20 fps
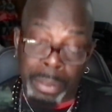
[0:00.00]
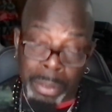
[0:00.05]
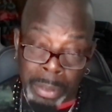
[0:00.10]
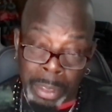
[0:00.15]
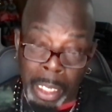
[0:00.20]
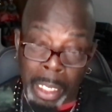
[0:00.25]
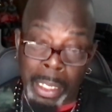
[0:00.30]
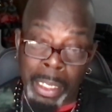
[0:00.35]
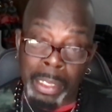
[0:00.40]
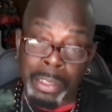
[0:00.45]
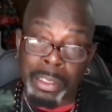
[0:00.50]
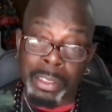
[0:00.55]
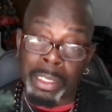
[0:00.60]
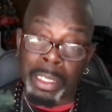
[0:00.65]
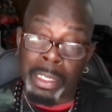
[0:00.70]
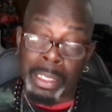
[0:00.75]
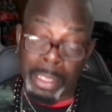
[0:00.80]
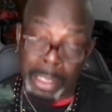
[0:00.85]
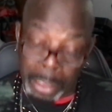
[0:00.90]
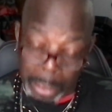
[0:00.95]
like I
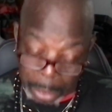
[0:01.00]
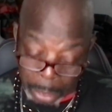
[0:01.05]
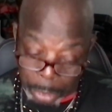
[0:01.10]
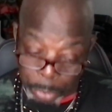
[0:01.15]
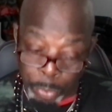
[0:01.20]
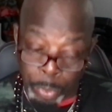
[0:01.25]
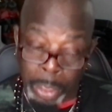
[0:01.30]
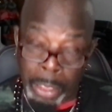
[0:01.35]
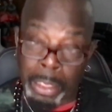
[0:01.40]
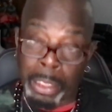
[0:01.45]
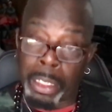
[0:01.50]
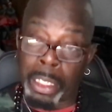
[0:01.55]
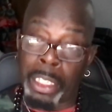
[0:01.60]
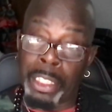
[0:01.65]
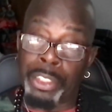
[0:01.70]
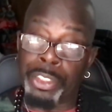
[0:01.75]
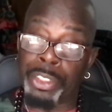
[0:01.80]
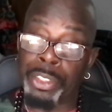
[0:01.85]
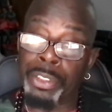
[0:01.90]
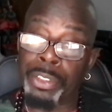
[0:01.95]
said, they cut
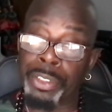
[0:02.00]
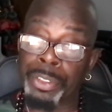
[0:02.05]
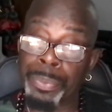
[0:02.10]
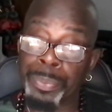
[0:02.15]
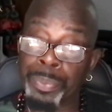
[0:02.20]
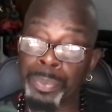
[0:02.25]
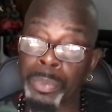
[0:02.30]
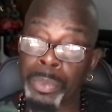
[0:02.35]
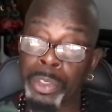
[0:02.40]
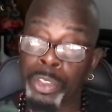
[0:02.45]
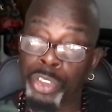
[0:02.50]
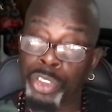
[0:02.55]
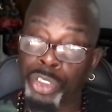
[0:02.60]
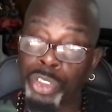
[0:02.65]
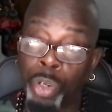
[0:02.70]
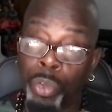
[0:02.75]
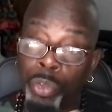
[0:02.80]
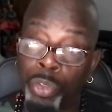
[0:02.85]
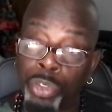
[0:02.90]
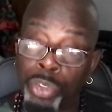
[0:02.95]
regulations,
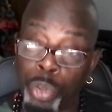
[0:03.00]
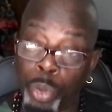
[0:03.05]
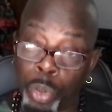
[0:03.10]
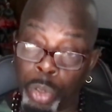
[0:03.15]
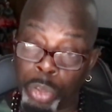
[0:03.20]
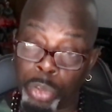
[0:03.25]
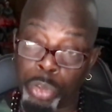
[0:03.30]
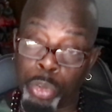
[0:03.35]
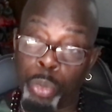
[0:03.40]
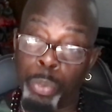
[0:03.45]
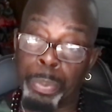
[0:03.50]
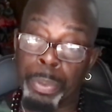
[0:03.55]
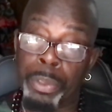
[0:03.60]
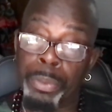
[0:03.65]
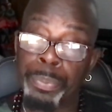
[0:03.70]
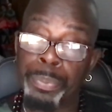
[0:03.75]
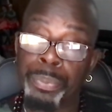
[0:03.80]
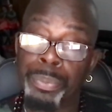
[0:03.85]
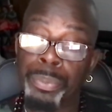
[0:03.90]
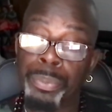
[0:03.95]
certain doors open,